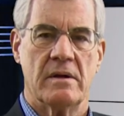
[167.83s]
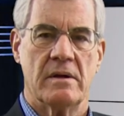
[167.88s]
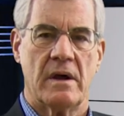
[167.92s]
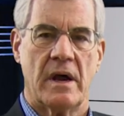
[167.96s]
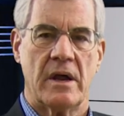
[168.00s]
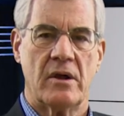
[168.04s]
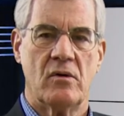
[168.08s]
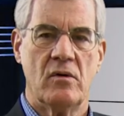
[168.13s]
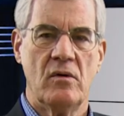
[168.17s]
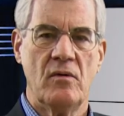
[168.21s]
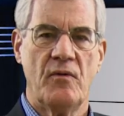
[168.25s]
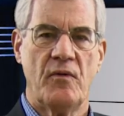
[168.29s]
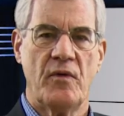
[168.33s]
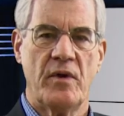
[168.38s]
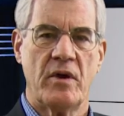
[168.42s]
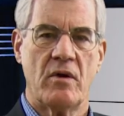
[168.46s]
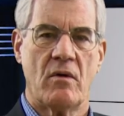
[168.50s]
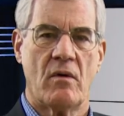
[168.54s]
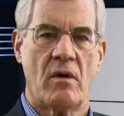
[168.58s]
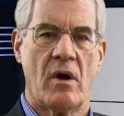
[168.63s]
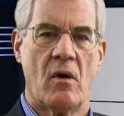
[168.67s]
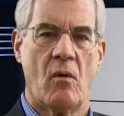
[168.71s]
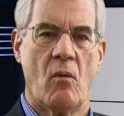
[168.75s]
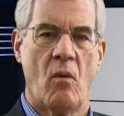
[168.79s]
I couldn't
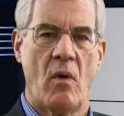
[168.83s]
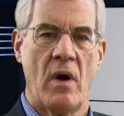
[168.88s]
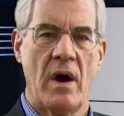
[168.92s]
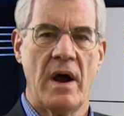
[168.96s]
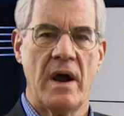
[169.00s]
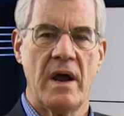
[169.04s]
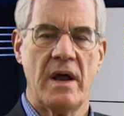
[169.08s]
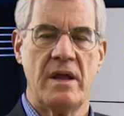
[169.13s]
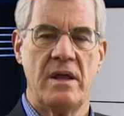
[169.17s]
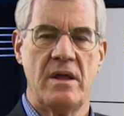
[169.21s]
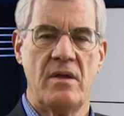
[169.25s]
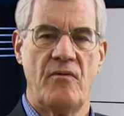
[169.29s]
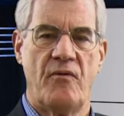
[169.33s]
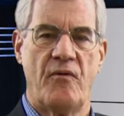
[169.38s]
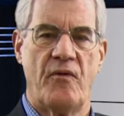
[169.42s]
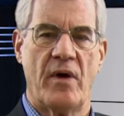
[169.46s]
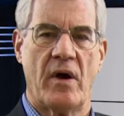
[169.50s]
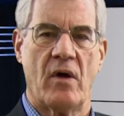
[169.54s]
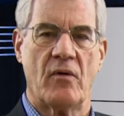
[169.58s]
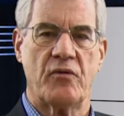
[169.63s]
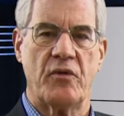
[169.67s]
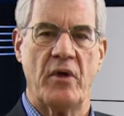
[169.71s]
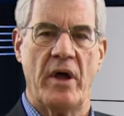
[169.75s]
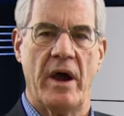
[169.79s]
figure out why he
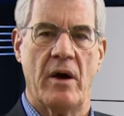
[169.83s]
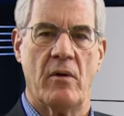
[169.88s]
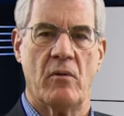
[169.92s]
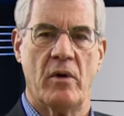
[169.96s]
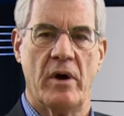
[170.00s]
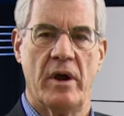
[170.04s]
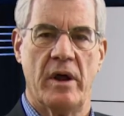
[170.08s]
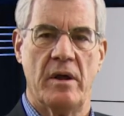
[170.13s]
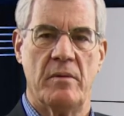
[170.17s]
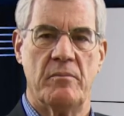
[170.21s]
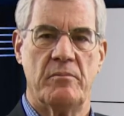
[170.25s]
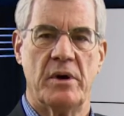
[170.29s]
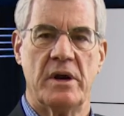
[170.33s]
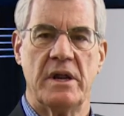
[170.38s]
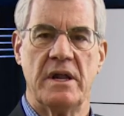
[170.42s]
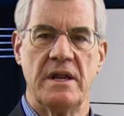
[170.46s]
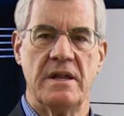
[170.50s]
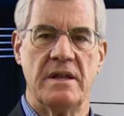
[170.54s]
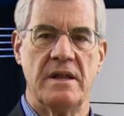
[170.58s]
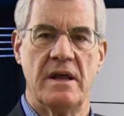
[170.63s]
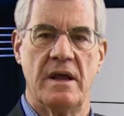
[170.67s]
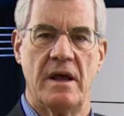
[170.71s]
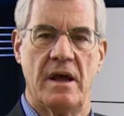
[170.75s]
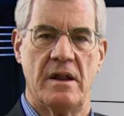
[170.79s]
felt that way, but he
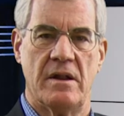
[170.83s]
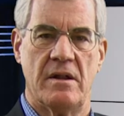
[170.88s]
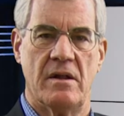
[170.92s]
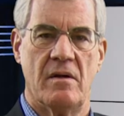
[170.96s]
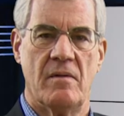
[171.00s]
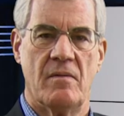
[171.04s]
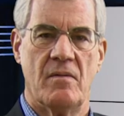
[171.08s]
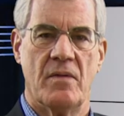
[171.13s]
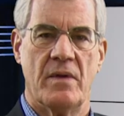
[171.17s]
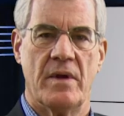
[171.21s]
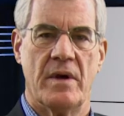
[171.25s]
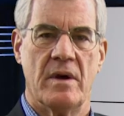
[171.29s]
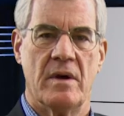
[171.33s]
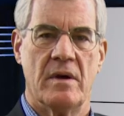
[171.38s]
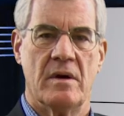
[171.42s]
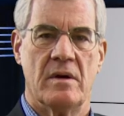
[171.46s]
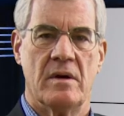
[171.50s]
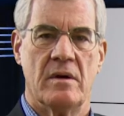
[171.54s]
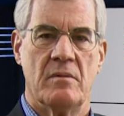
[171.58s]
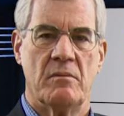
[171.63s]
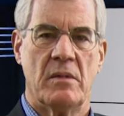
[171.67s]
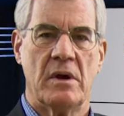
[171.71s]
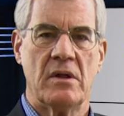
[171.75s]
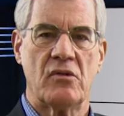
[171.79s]
did.
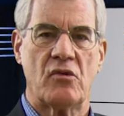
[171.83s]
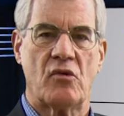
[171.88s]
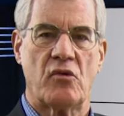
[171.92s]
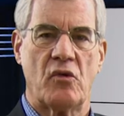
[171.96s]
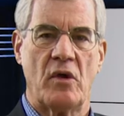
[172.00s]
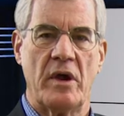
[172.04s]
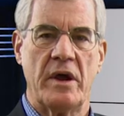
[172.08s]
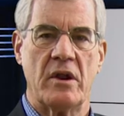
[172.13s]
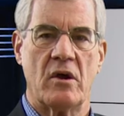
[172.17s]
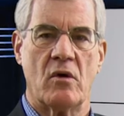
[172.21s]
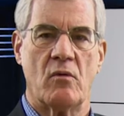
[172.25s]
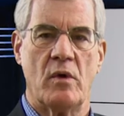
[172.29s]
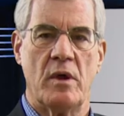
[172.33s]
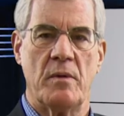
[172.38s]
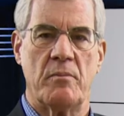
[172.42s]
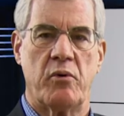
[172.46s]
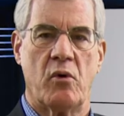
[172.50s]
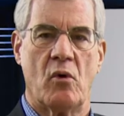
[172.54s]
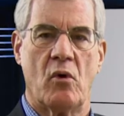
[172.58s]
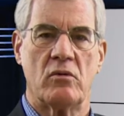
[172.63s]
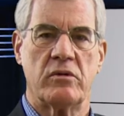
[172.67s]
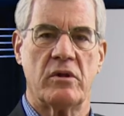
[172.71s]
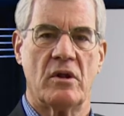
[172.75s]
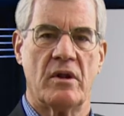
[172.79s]
Months later, we
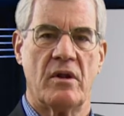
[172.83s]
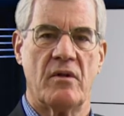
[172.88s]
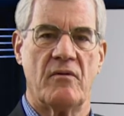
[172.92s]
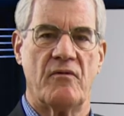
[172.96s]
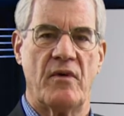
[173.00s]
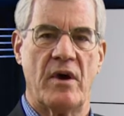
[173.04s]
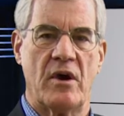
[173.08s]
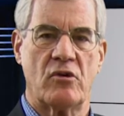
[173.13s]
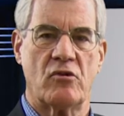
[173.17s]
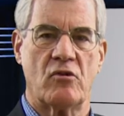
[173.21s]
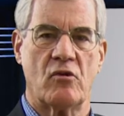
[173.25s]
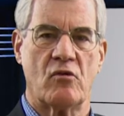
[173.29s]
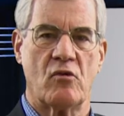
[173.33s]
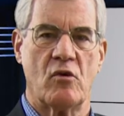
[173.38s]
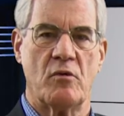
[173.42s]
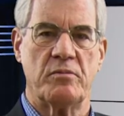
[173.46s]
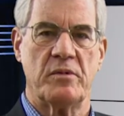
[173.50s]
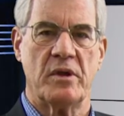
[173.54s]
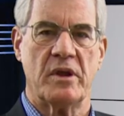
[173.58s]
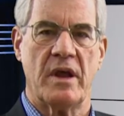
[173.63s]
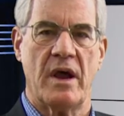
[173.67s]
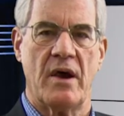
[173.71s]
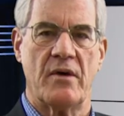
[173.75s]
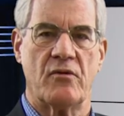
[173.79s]
pulled an investor group
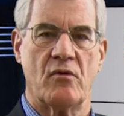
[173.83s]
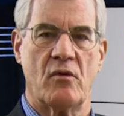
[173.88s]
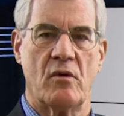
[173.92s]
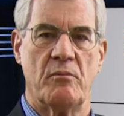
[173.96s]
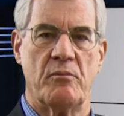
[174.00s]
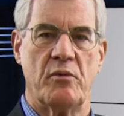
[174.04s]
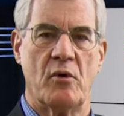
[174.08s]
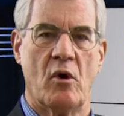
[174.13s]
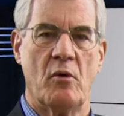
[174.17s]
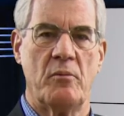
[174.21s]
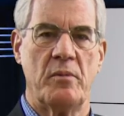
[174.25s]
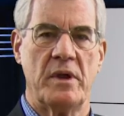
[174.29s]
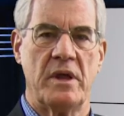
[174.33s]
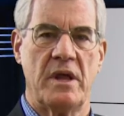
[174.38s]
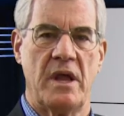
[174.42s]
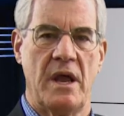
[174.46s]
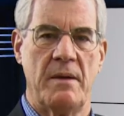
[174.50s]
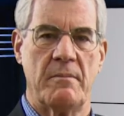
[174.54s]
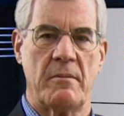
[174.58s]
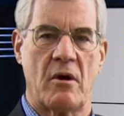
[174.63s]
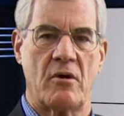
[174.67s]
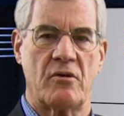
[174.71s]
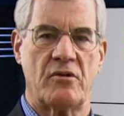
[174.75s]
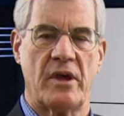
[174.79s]
together and Bill
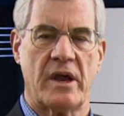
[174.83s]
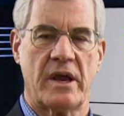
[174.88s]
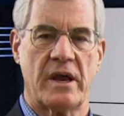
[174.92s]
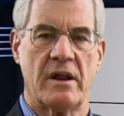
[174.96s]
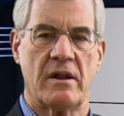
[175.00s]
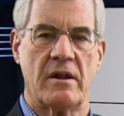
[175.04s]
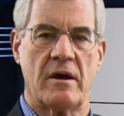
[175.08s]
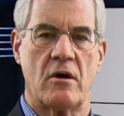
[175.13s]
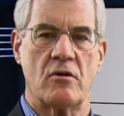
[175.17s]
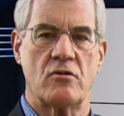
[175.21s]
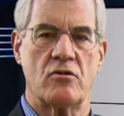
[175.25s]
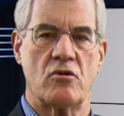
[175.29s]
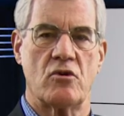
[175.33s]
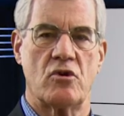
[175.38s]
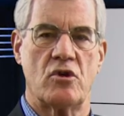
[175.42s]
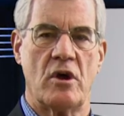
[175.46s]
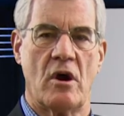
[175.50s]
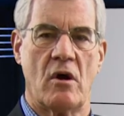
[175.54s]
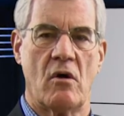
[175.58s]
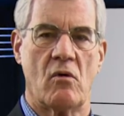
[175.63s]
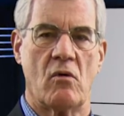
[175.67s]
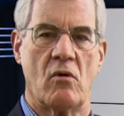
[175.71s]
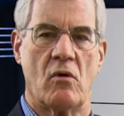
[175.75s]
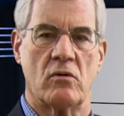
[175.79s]
became our second largest
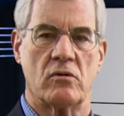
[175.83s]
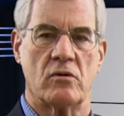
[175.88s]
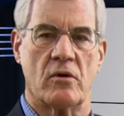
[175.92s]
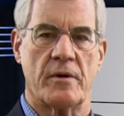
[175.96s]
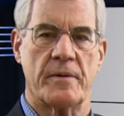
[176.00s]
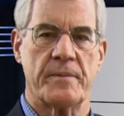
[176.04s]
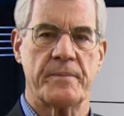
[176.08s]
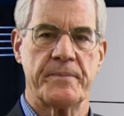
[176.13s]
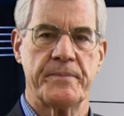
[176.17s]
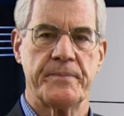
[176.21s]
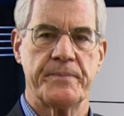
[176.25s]
shareholder.